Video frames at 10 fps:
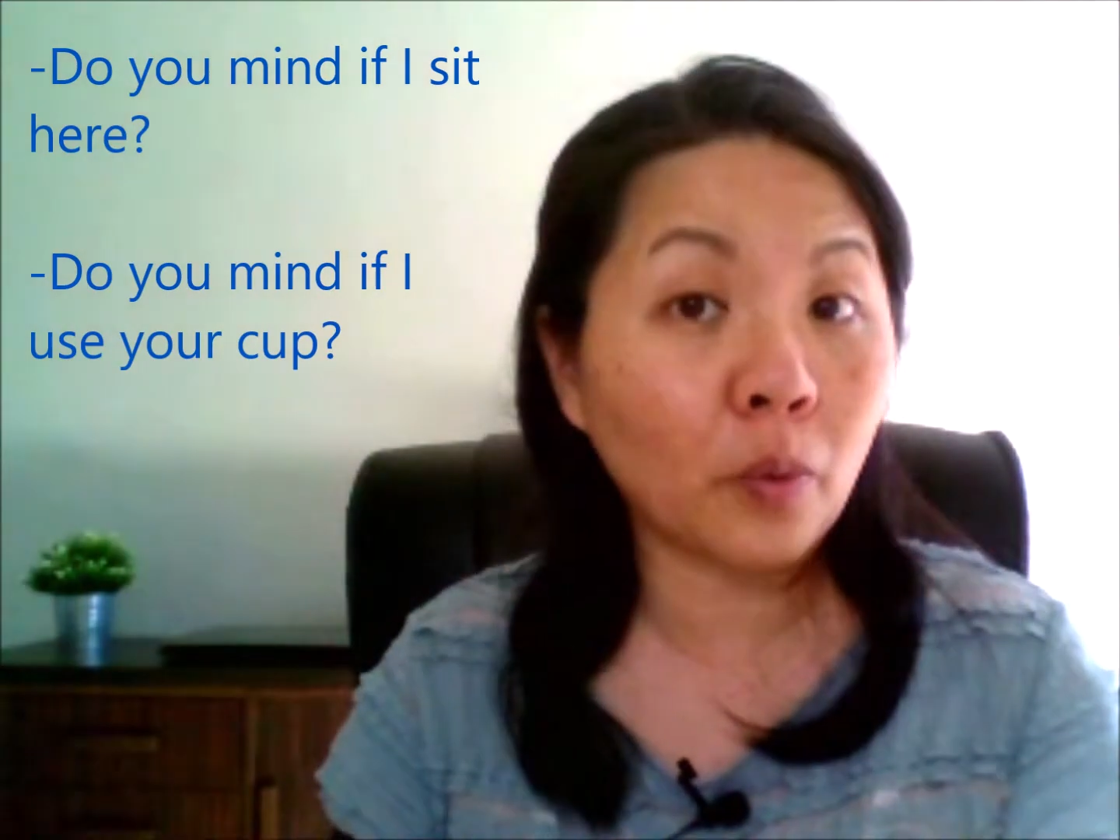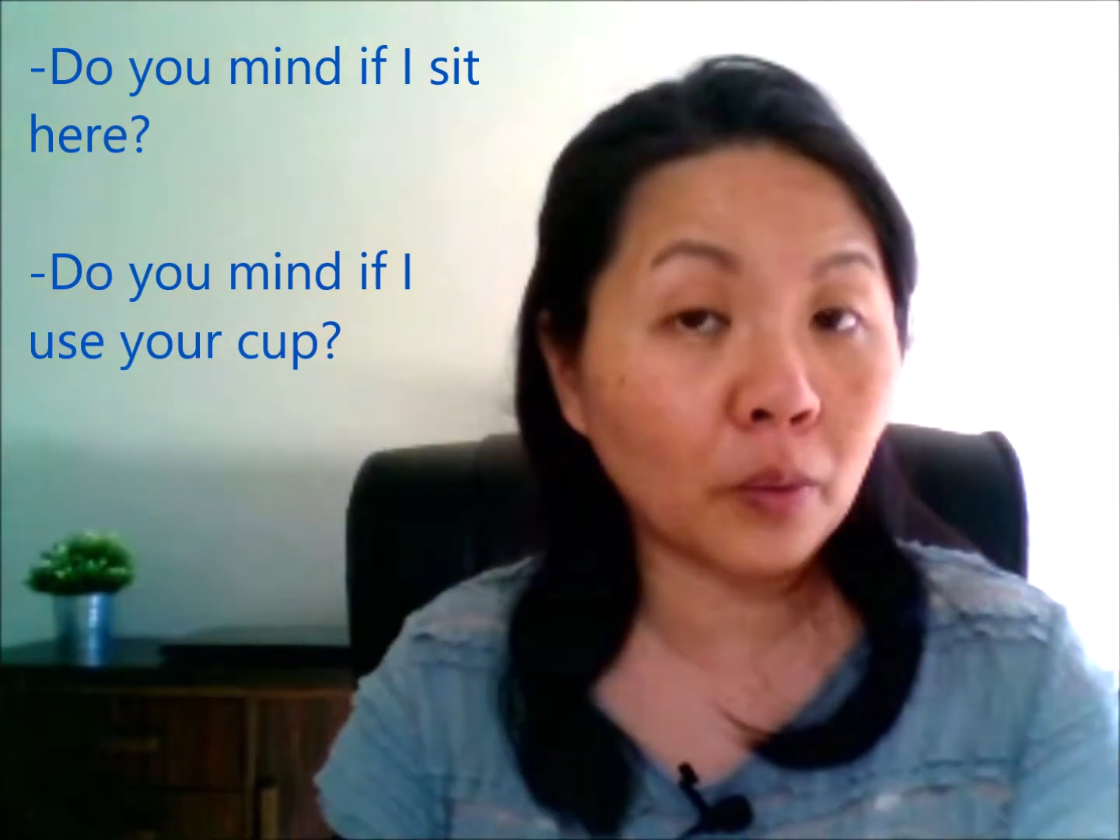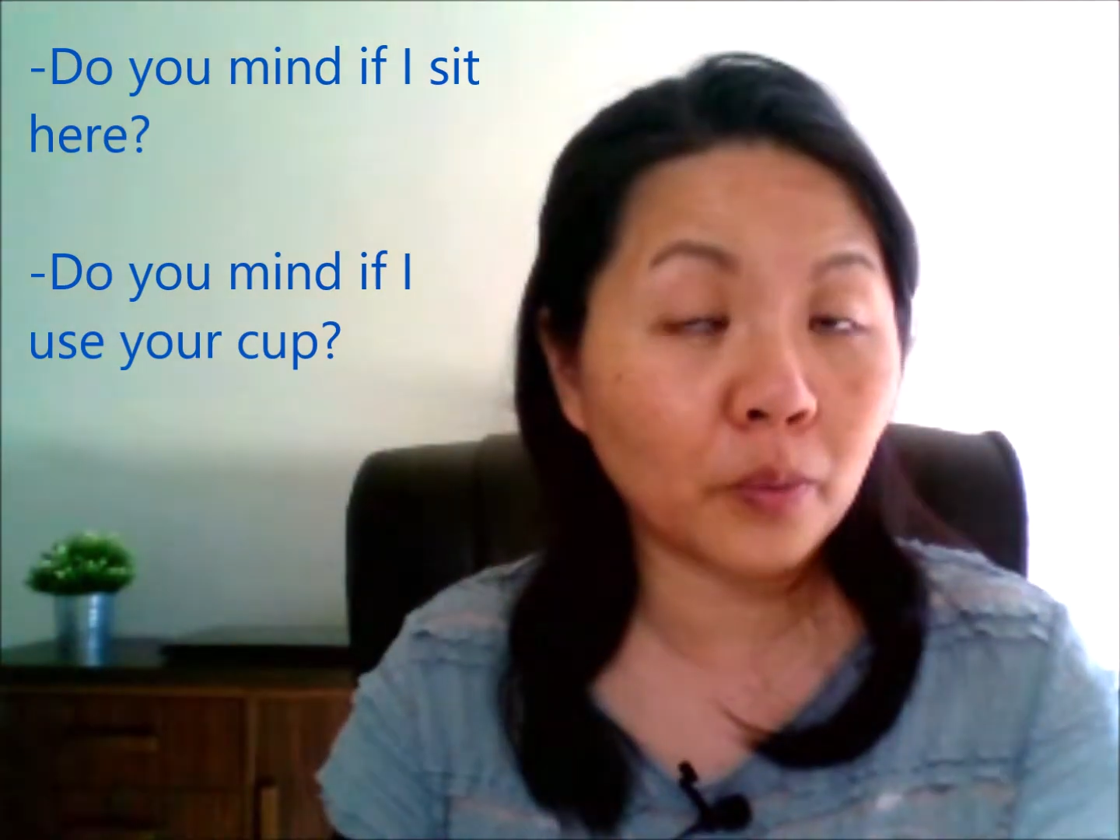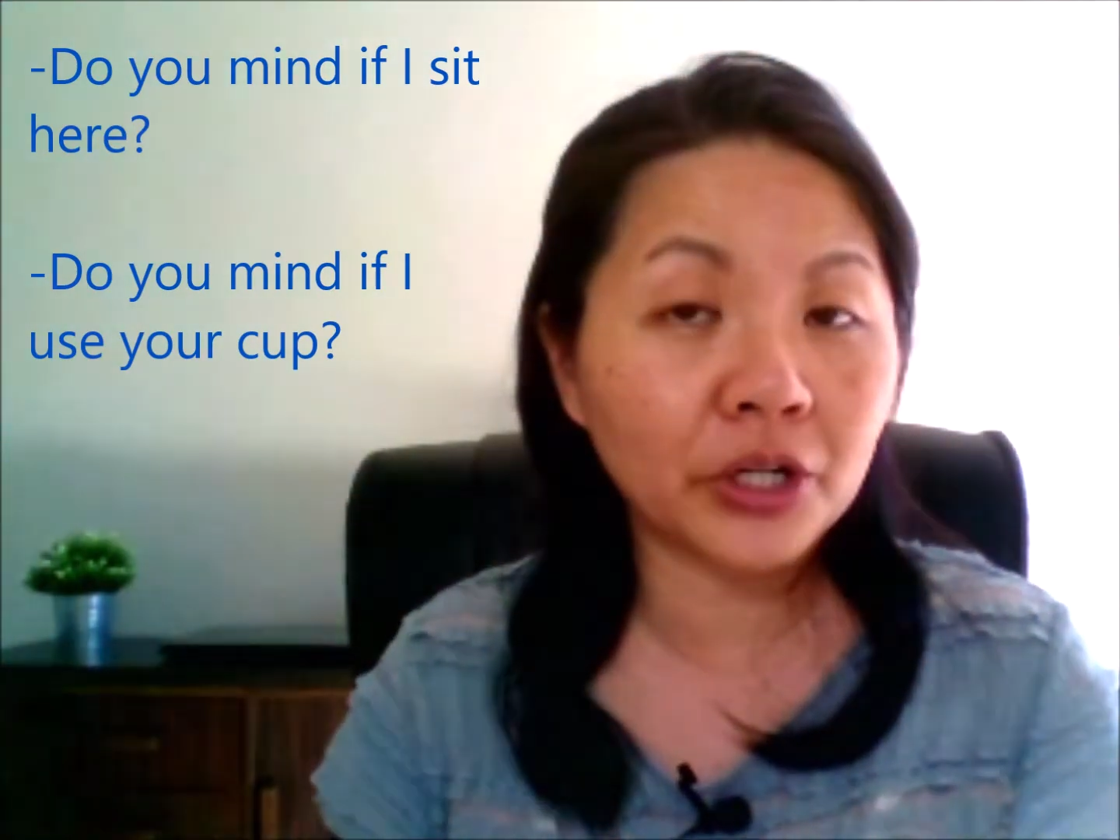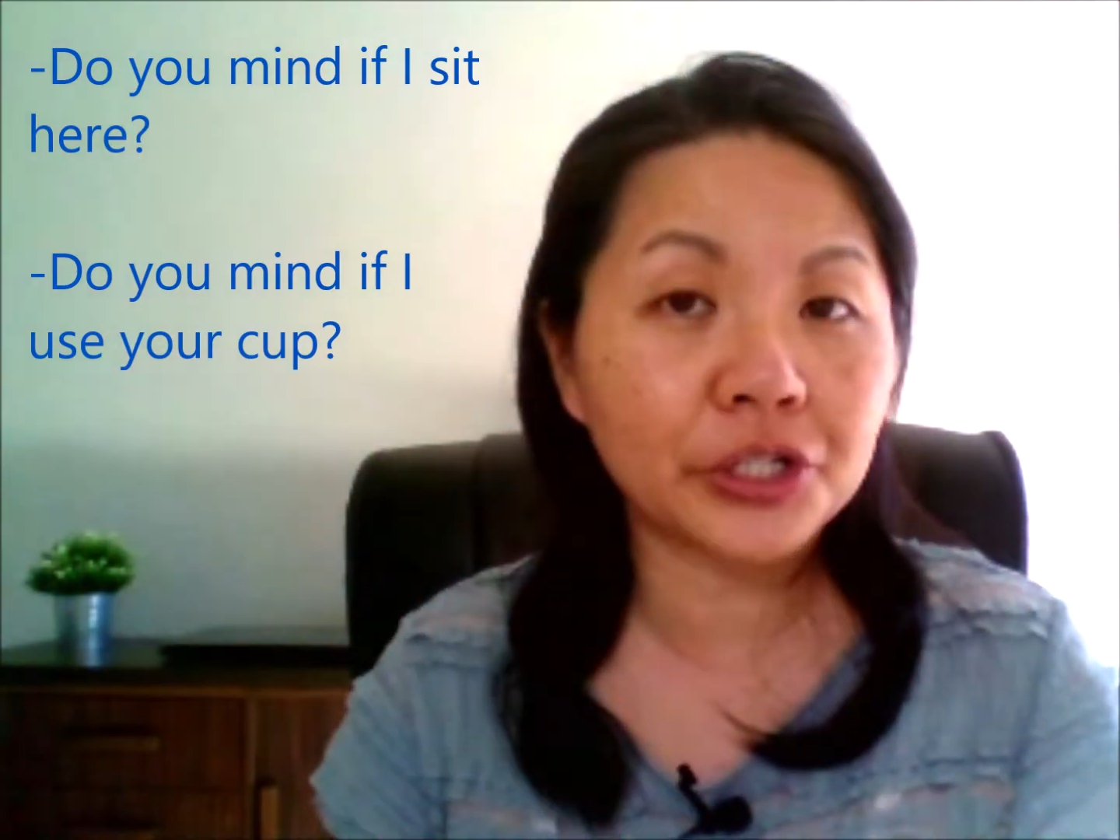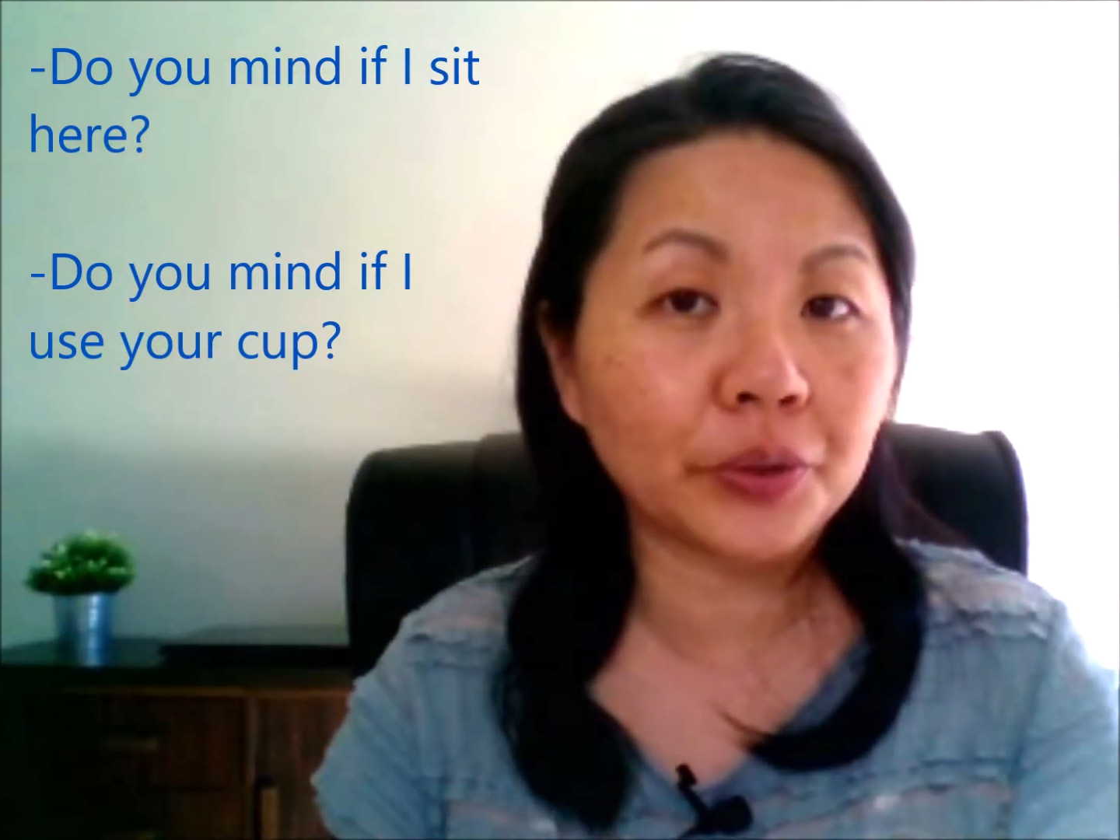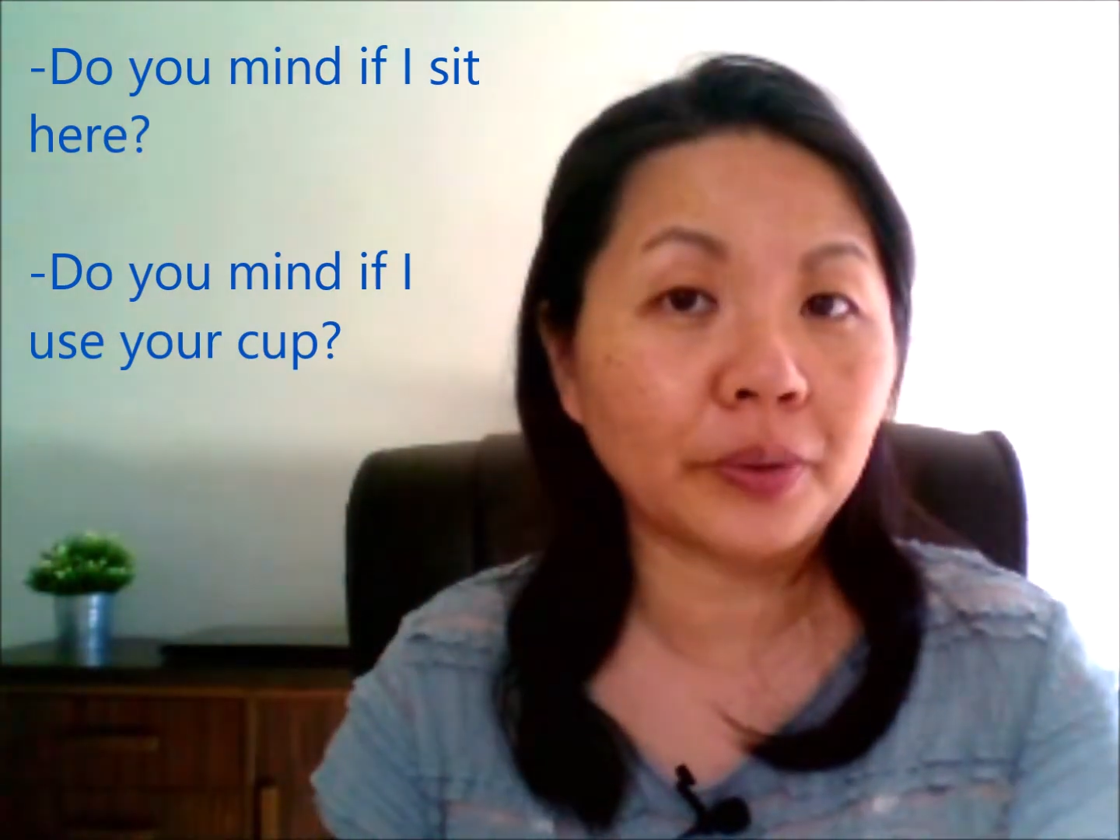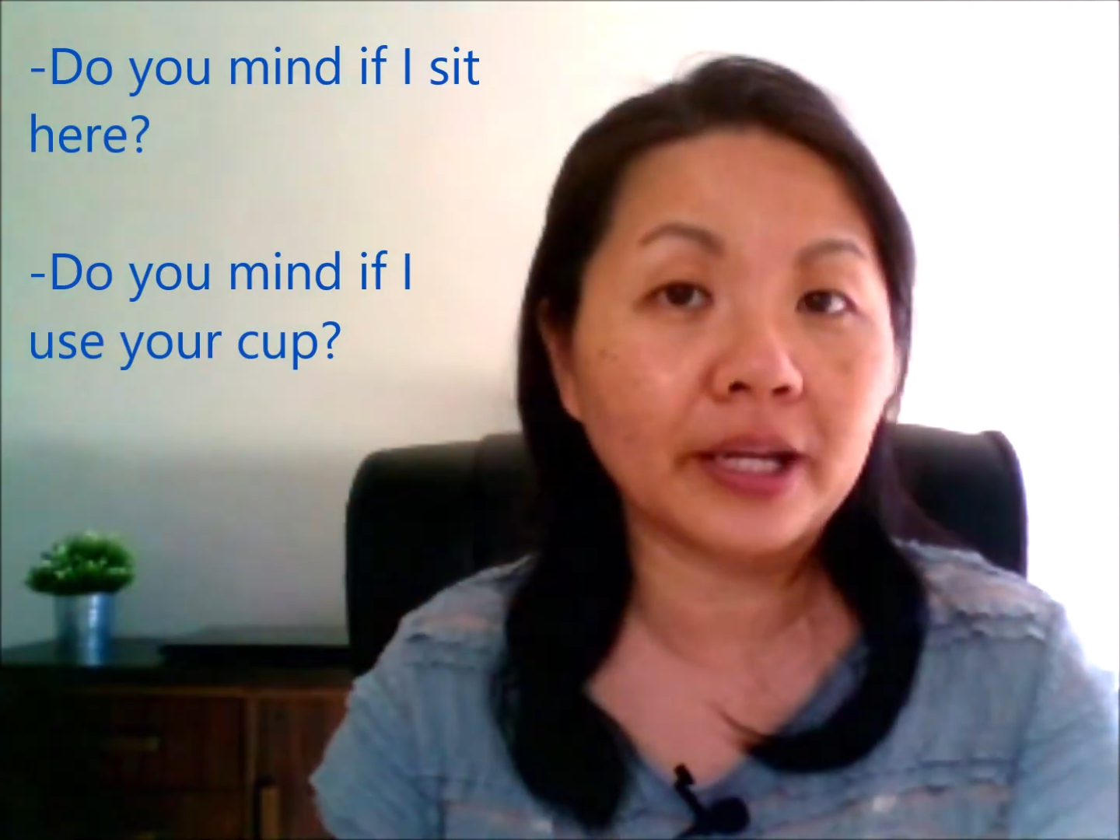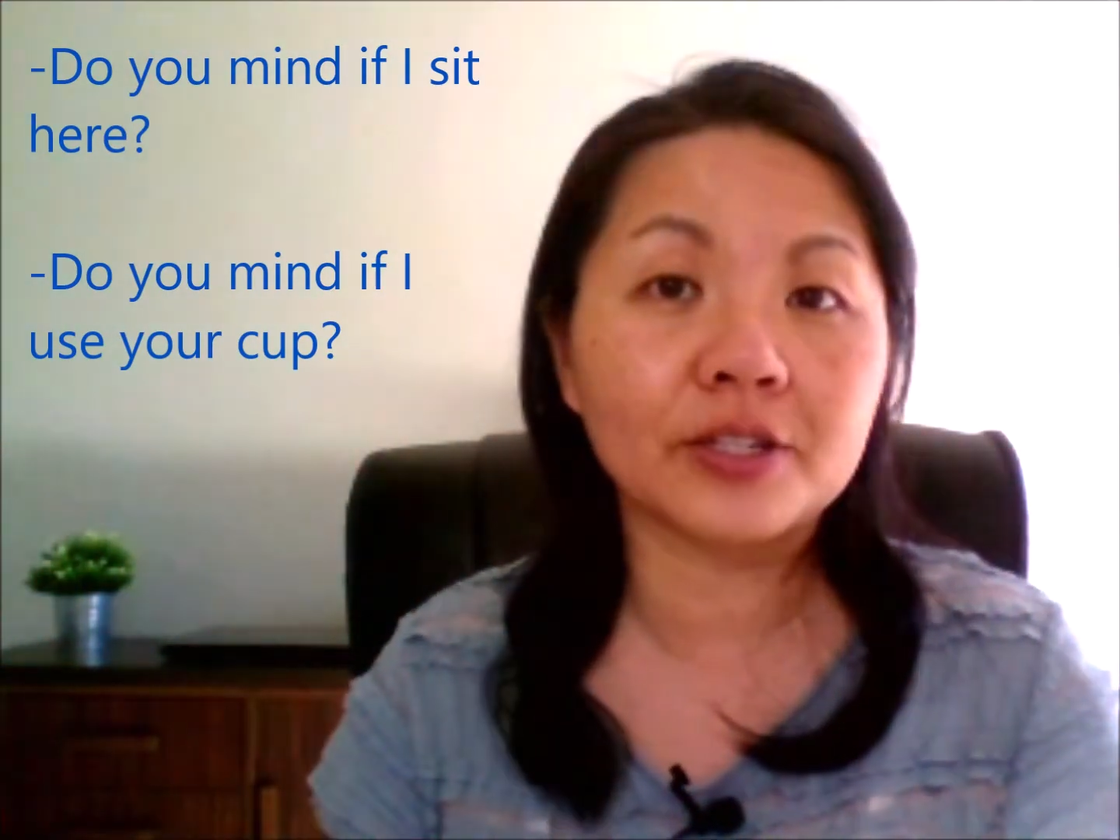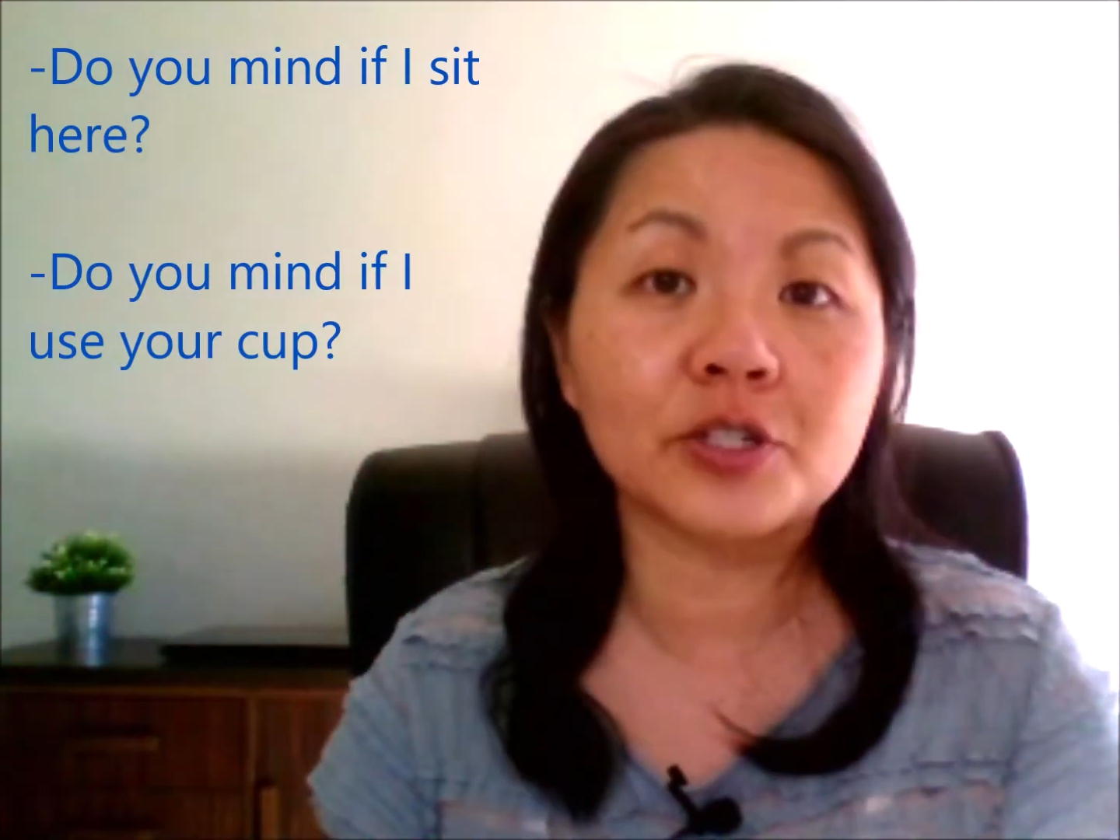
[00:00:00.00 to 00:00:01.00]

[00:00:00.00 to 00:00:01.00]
what we're doing.